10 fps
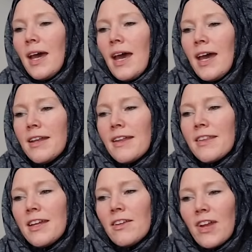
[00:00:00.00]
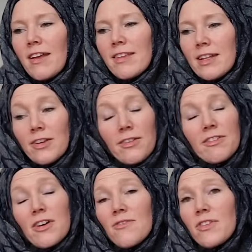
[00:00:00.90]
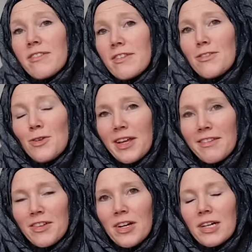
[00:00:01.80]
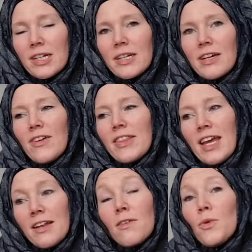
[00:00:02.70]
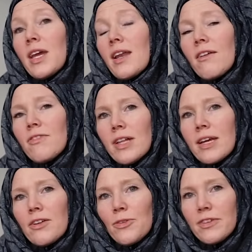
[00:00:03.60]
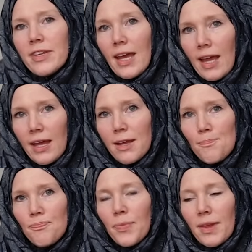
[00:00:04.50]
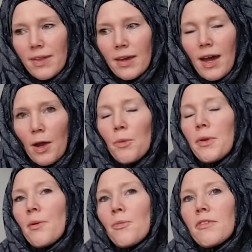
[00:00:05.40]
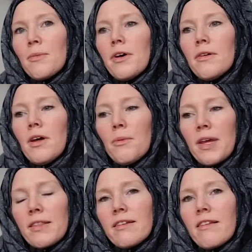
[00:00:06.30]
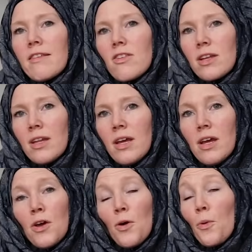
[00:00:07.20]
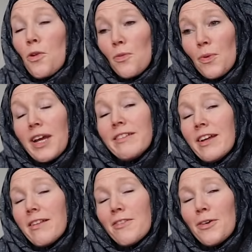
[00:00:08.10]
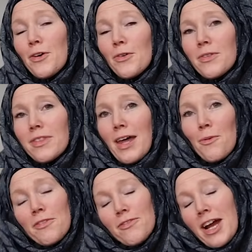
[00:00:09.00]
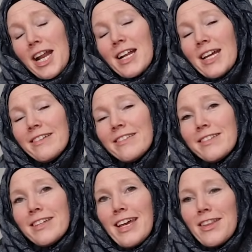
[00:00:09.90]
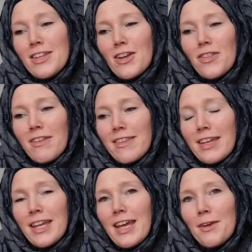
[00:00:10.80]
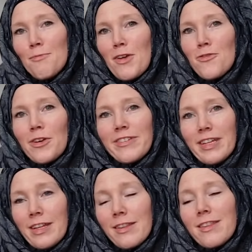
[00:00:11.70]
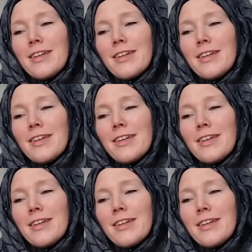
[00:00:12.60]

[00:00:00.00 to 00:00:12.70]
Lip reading: And at the end of it, I said, look, this conference is 2 days long. If at the end of the weekend, I feel like I do today, like I will become Muslim, I'll make that decision, which is what I did. So that was a Friday night. And then on the Sunday, May 14th,